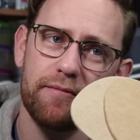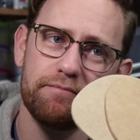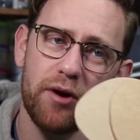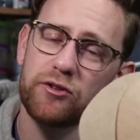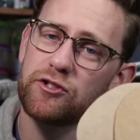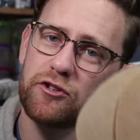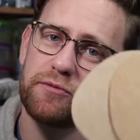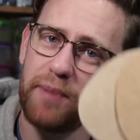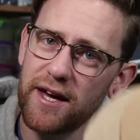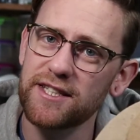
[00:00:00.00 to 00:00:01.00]
most
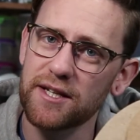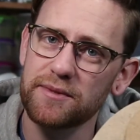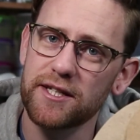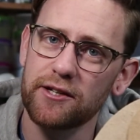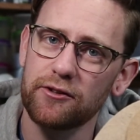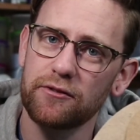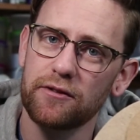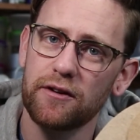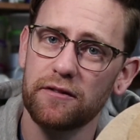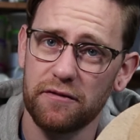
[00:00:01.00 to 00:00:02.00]
used basing material
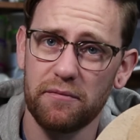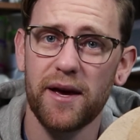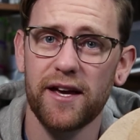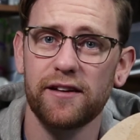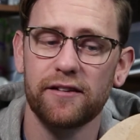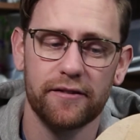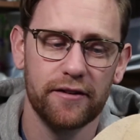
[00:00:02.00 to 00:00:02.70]
for me,